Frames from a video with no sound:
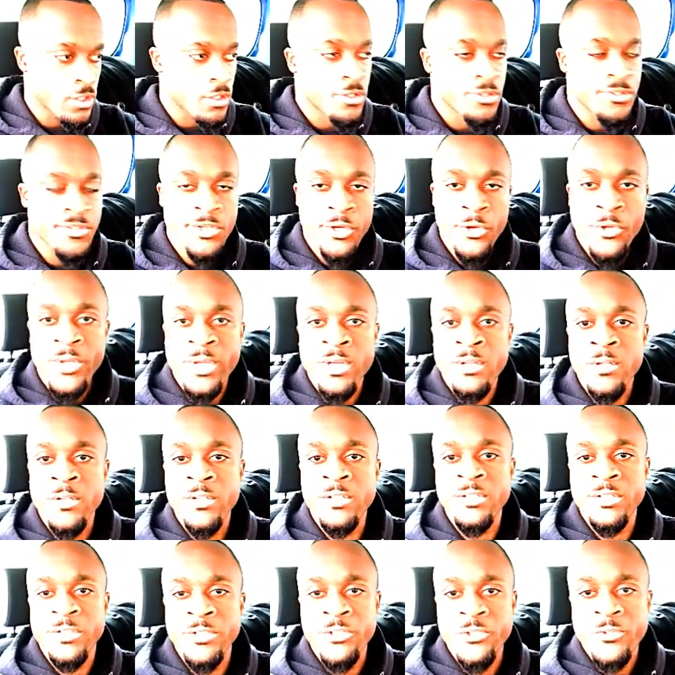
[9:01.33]
so you can
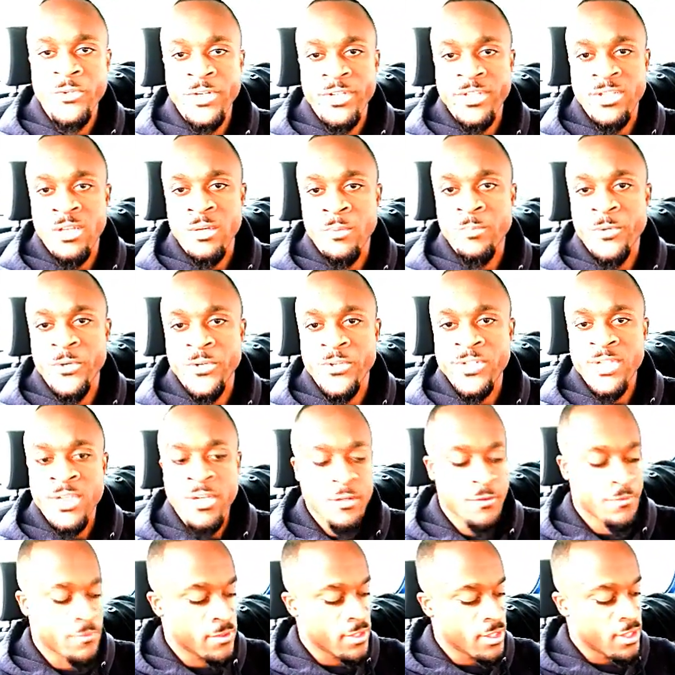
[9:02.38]
look these trees up
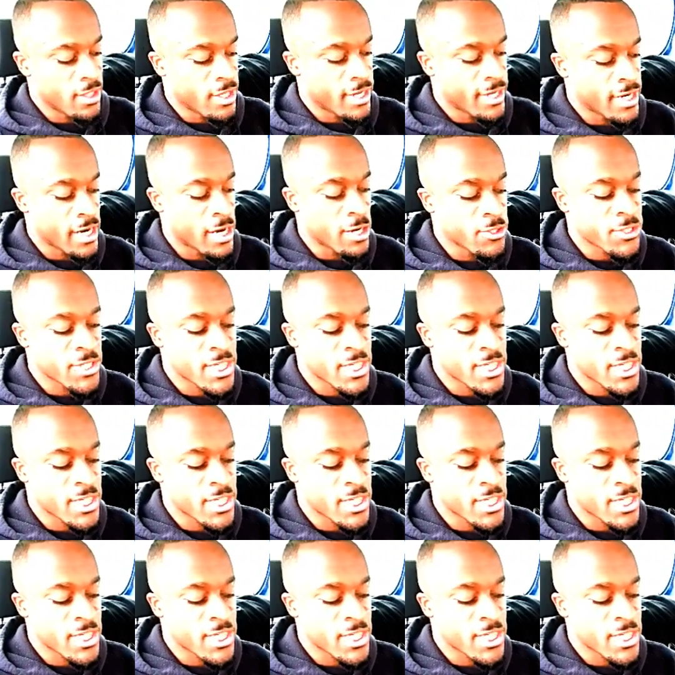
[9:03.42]
yourself. And I'll